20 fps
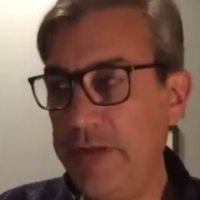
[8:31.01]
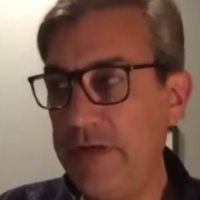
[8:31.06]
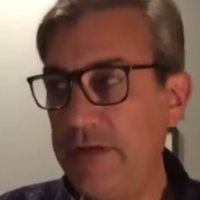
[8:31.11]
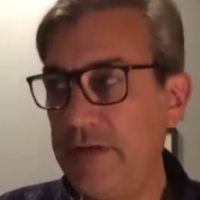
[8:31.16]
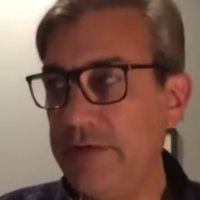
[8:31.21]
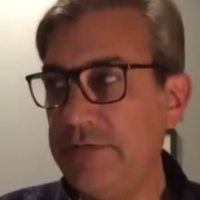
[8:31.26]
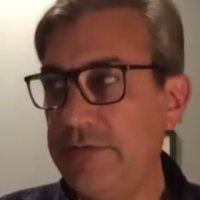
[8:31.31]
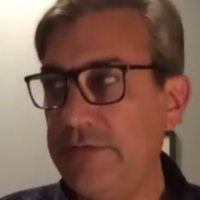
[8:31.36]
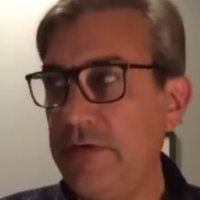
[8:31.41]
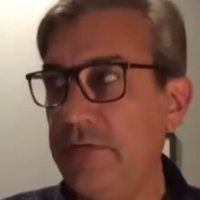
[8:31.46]

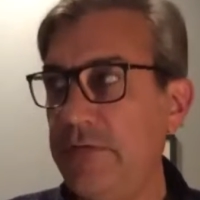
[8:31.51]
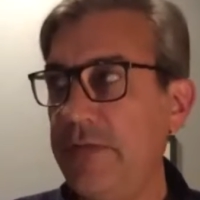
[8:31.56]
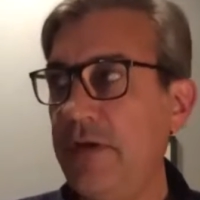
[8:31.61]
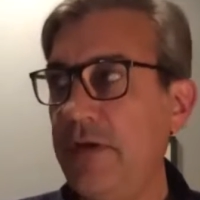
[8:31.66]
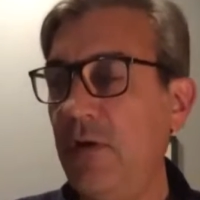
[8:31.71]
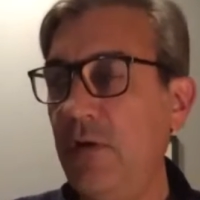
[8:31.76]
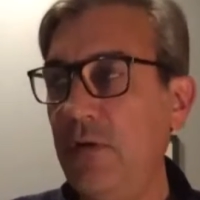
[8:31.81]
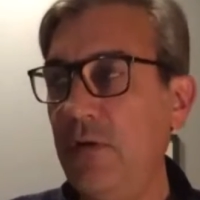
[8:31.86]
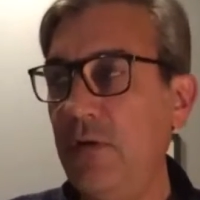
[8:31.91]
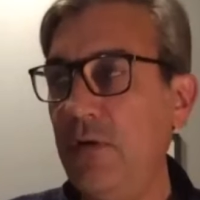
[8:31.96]
but it
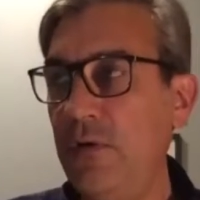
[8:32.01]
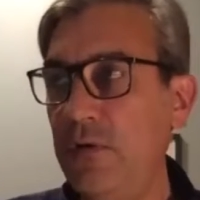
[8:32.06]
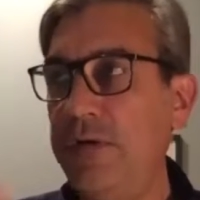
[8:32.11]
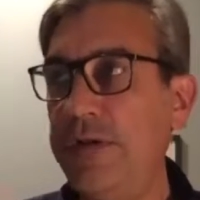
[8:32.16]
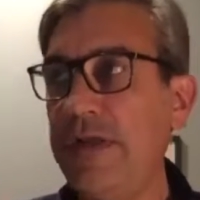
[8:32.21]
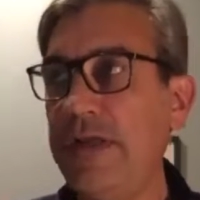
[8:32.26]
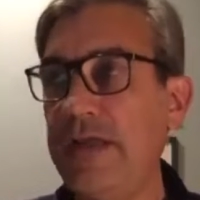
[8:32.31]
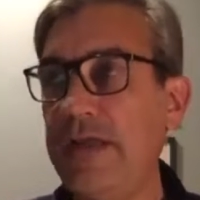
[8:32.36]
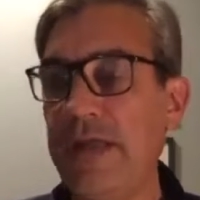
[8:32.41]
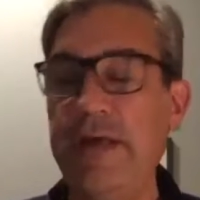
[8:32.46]
also the
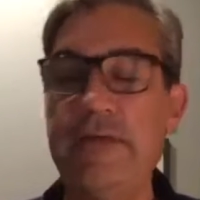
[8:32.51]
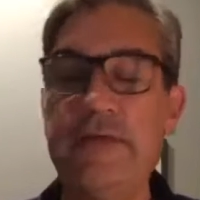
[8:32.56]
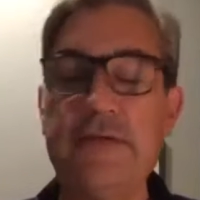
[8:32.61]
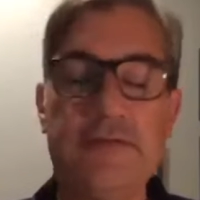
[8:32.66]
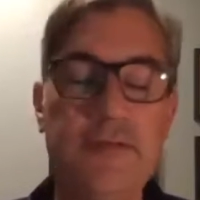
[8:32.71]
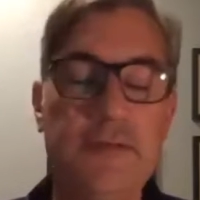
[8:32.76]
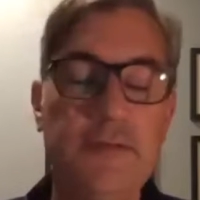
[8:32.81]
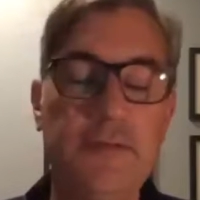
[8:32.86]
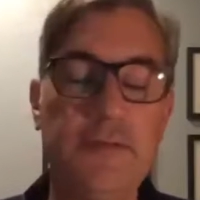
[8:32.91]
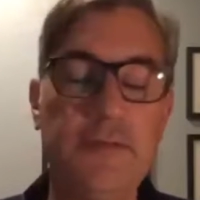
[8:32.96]
whole
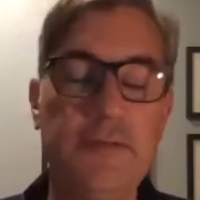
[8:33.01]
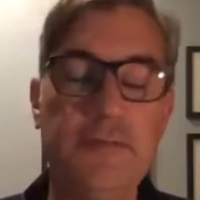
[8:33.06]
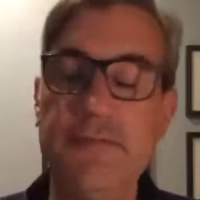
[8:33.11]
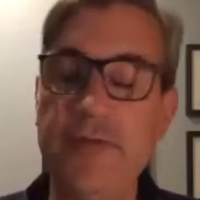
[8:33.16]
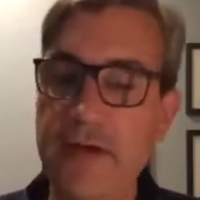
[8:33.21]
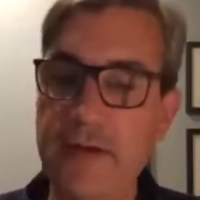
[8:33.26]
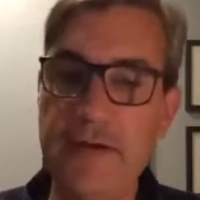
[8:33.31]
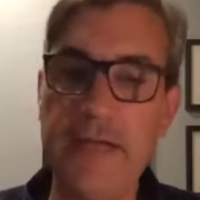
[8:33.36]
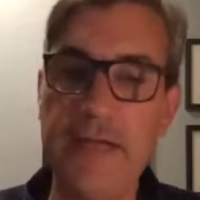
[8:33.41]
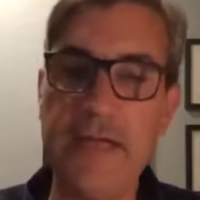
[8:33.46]
encounter
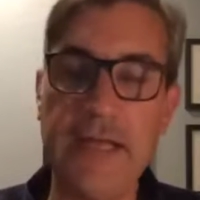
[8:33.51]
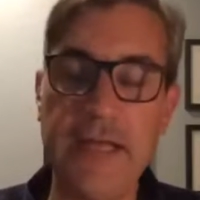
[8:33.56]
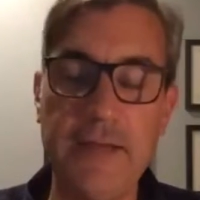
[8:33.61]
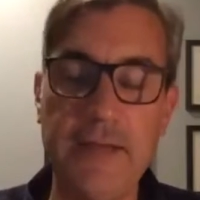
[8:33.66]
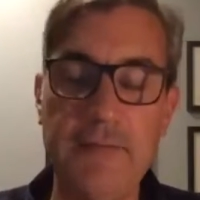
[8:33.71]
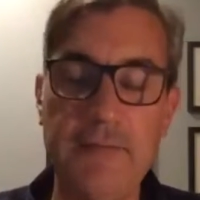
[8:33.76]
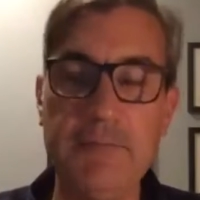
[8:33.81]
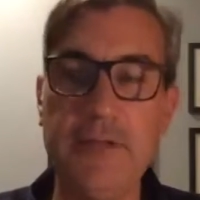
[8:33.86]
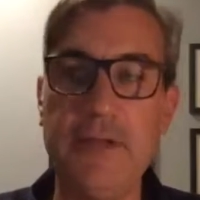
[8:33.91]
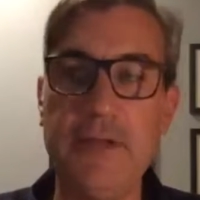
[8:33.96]
seemed
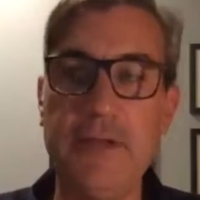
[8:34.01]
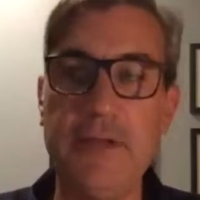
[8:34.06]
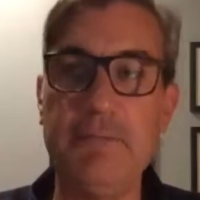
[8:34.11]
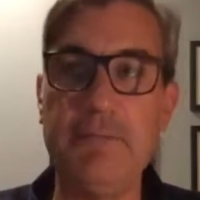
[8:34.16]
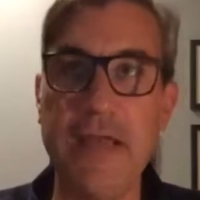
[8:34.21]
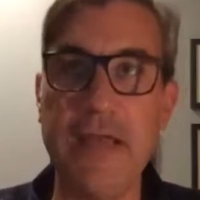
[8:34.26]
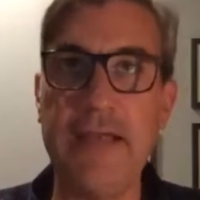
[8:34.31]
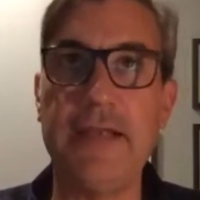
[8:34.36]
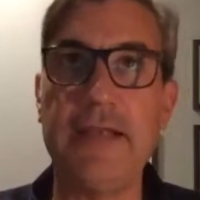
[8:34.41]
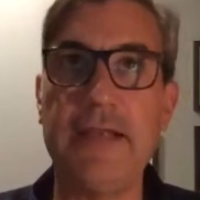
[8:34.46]
very
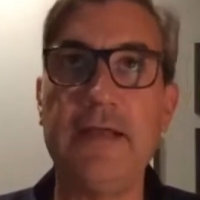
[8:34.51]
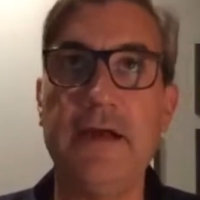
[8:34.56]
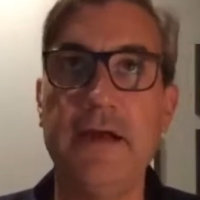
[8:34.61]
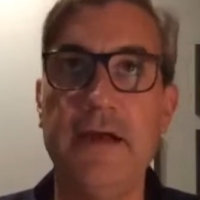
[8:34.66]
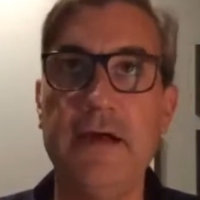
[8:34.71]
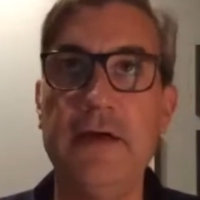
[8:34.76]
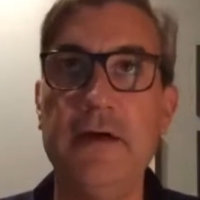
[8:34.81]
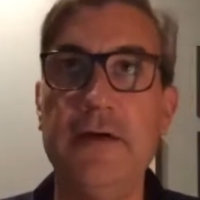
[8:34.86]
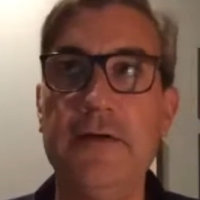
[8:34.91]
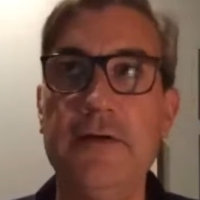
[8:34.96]

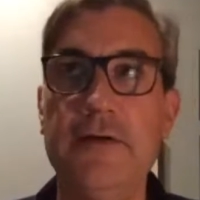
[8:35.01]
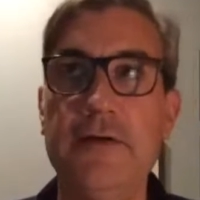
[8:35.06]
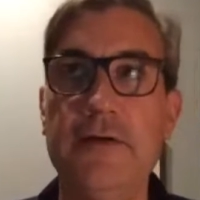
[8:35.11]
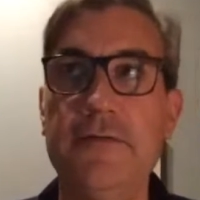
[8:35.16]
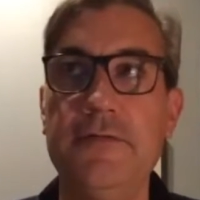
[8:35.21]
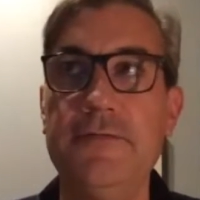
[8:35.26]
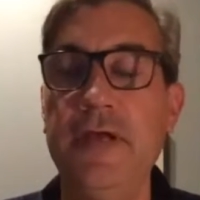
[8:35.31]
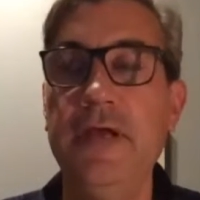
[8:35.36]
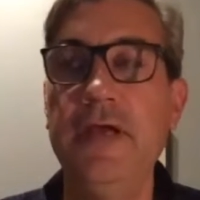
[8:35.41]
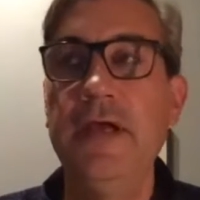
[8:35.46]
emblematic
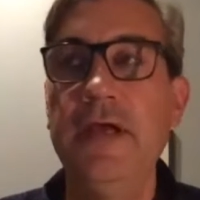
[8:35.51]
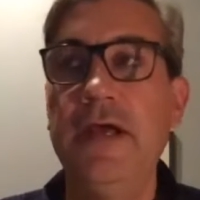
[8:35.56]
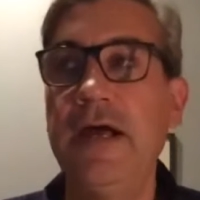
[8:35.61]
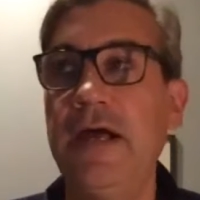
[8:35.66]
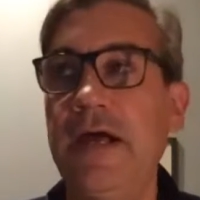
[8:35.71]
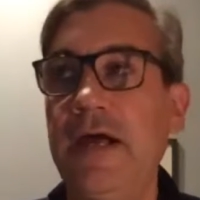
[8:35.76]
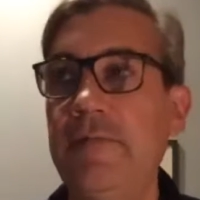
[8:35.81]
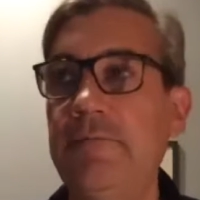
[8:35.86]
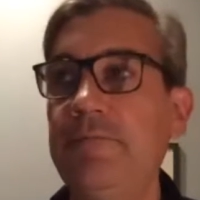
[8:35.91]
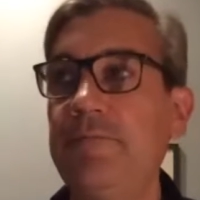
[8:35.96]
of
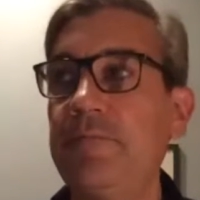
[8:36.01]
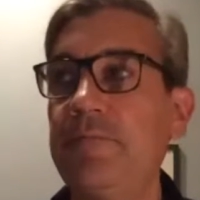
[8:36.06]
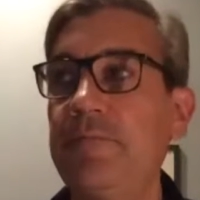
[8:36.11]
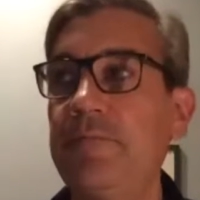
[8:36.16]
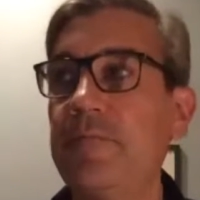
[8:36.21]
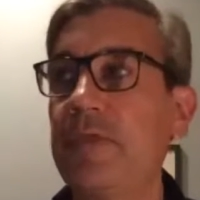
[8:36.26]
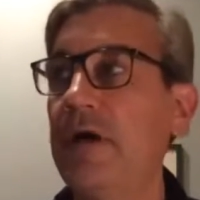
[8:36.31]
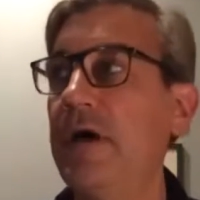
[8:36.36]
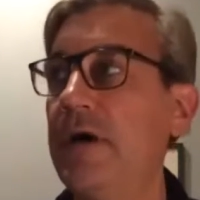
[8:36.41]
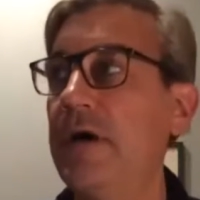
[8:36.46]

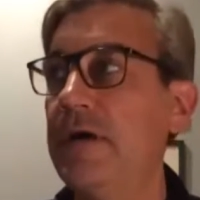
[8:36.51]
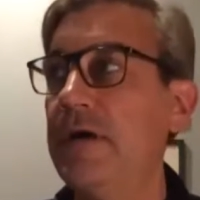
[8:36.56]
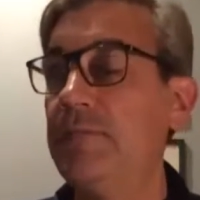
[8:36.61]
um,